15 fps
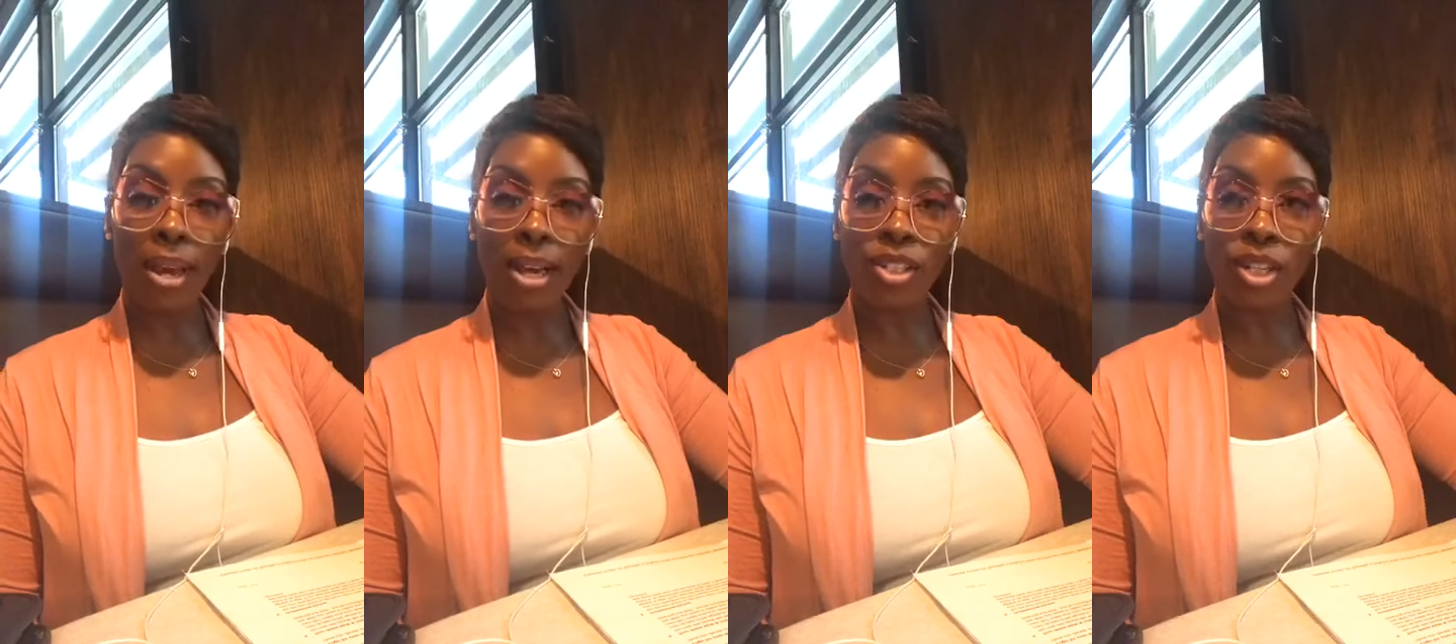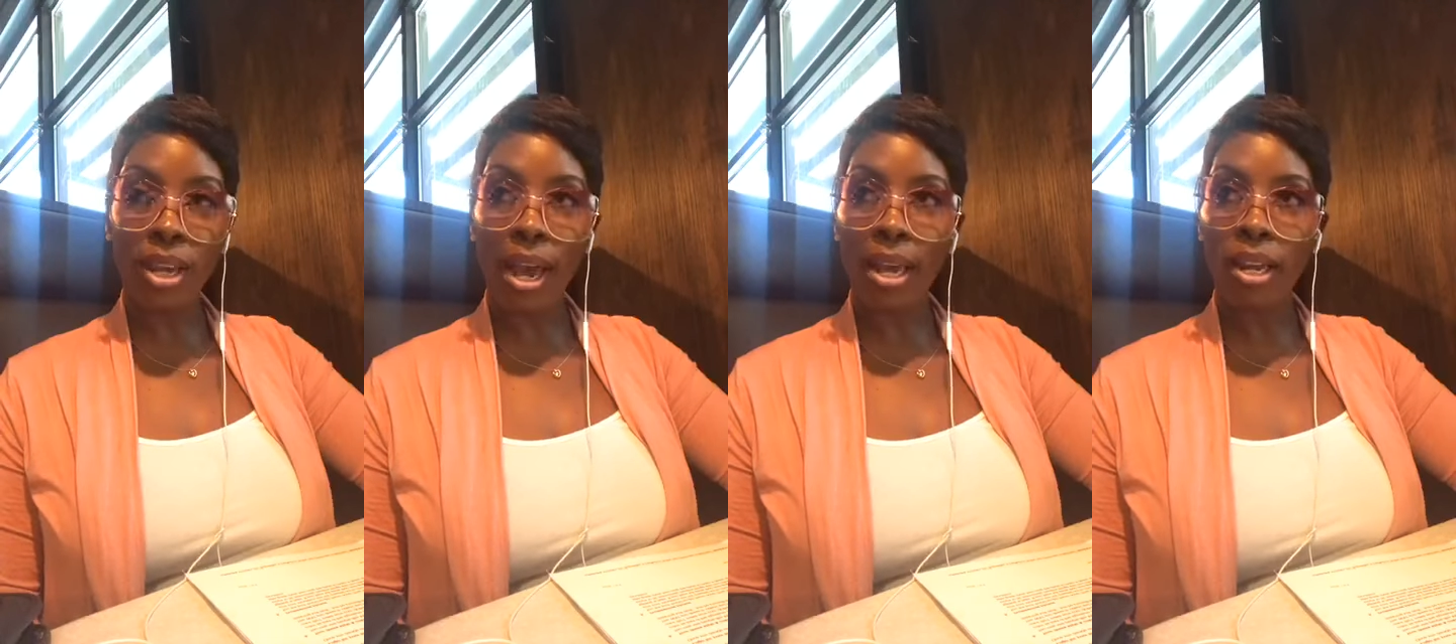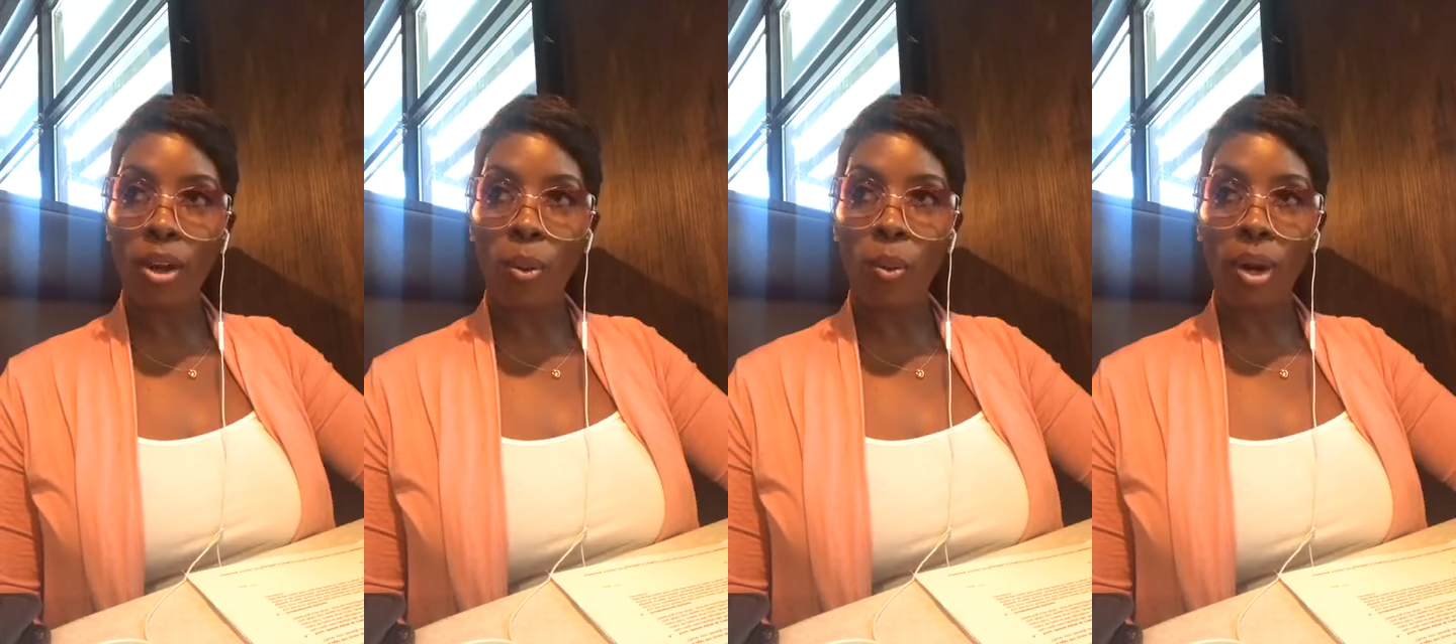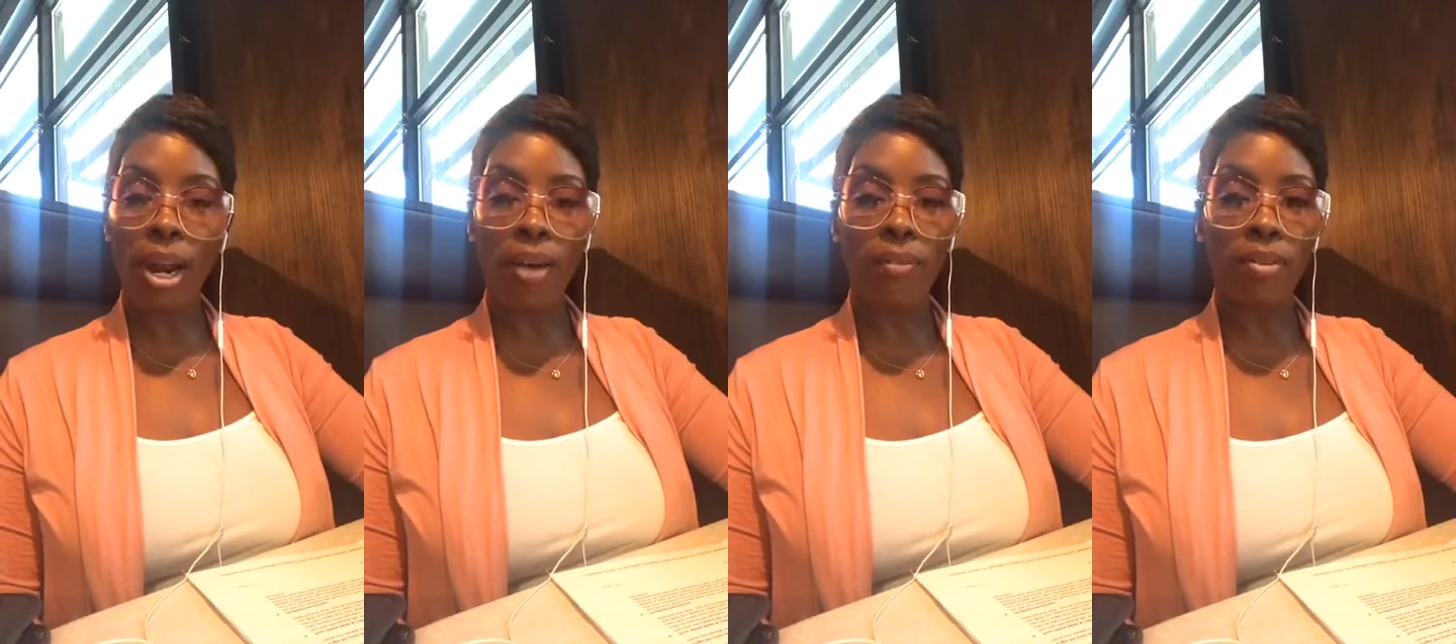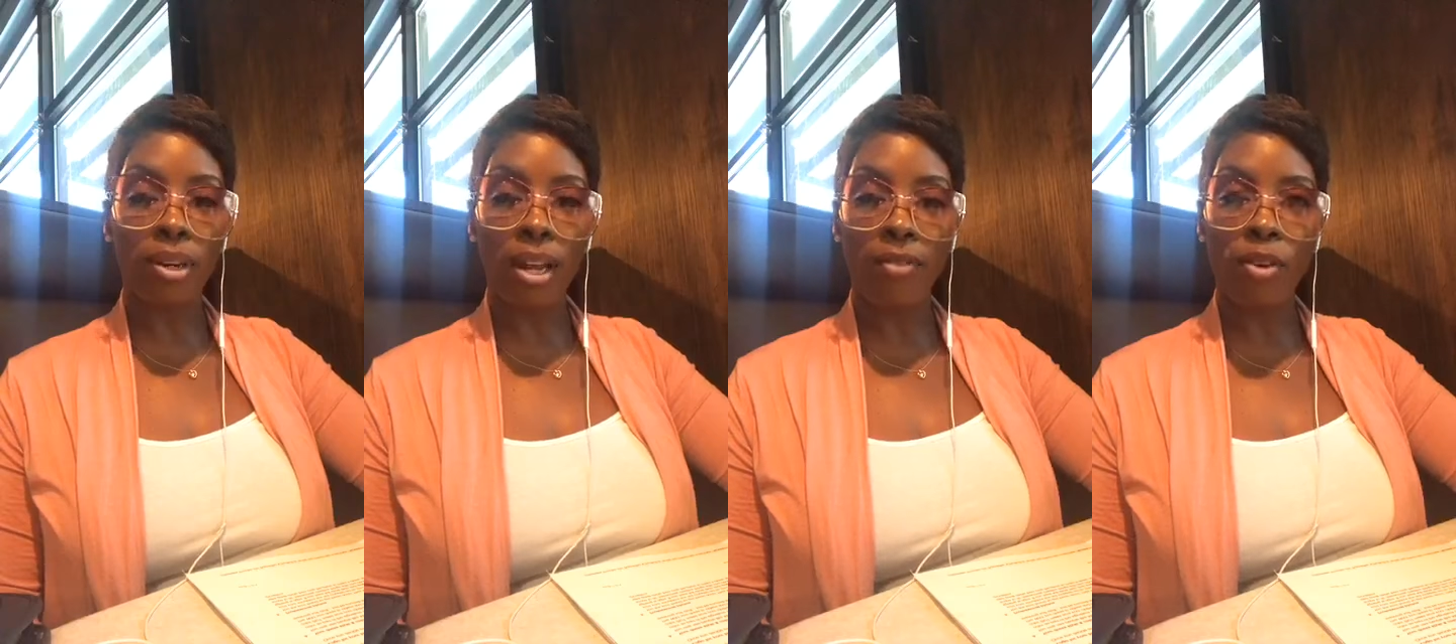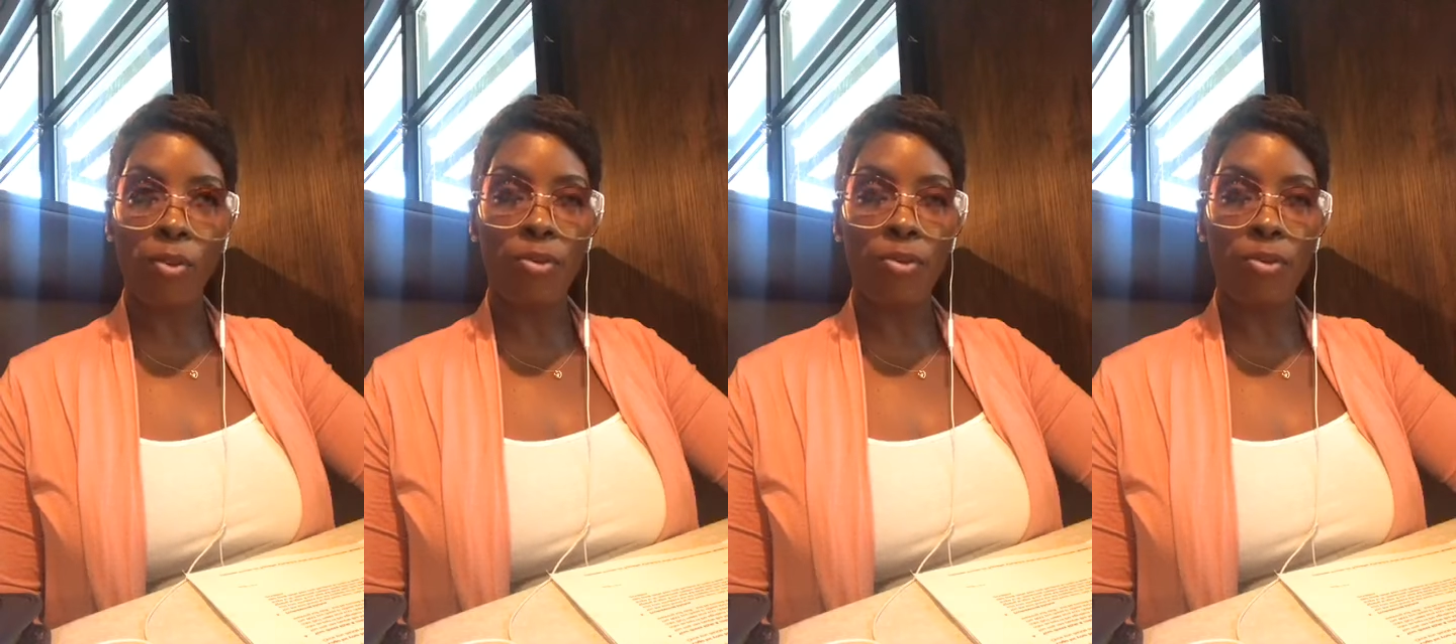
educated on whatever level,